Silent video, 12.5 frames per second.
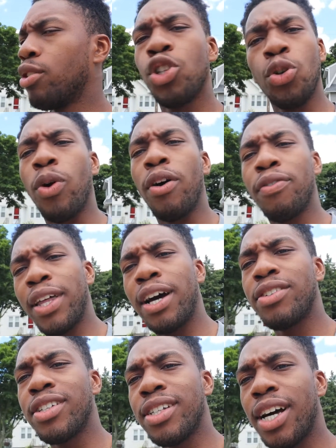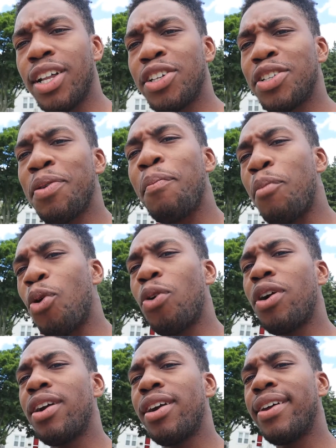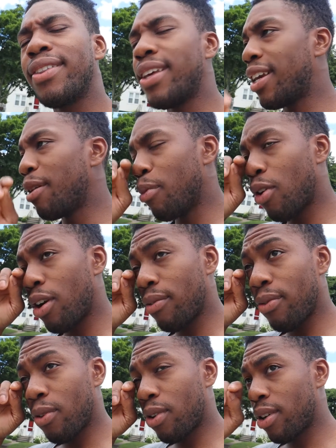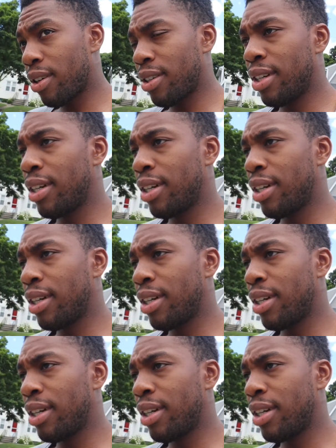$12,000 more than he bought it for.